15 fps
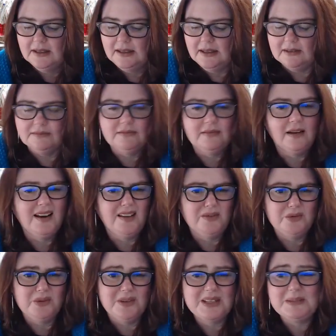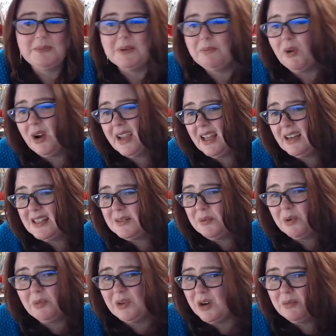Yeah, I love all of this. Bright colours,
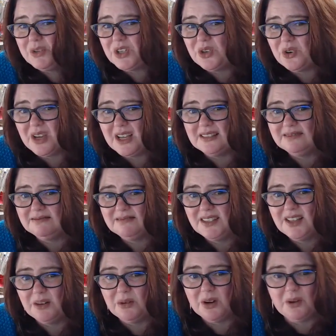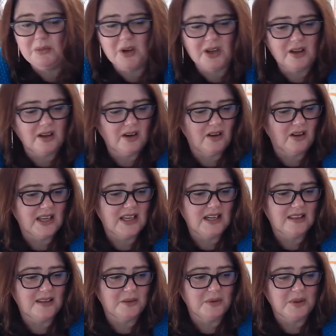Bronwyn, I'm a shocker. You know what I'm like. I like
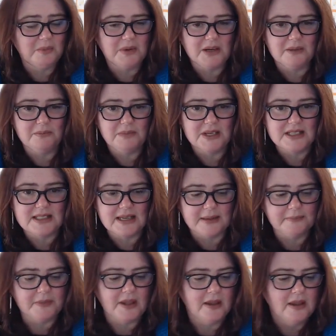anything with a bit of zing.